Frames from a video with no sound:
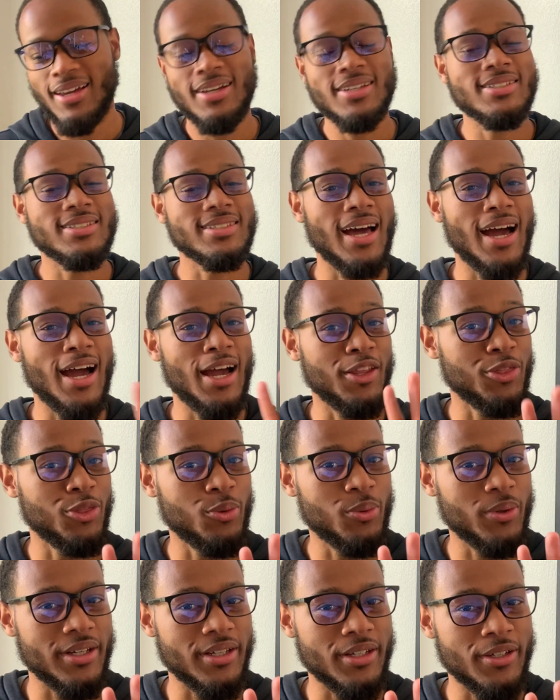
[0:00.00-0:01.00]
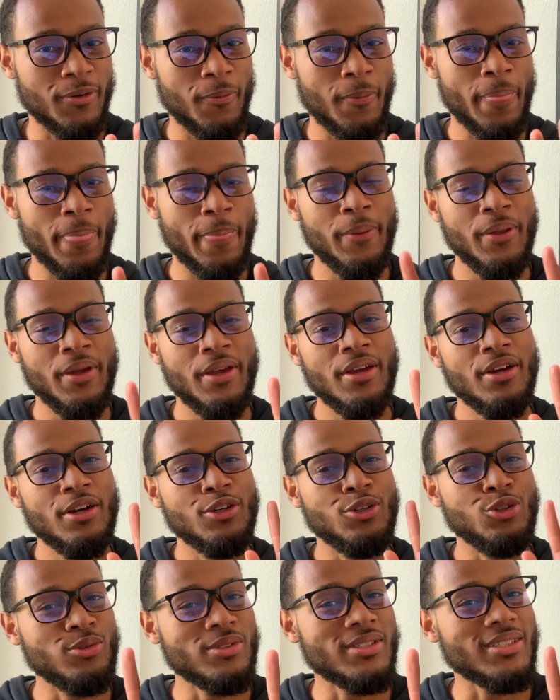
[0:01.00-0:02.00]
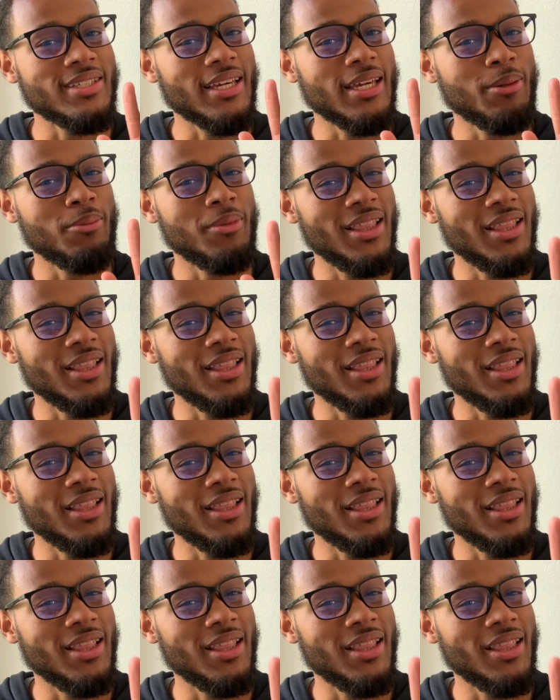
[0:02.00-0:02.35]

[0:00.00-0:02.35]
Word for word: Sign 3, you seem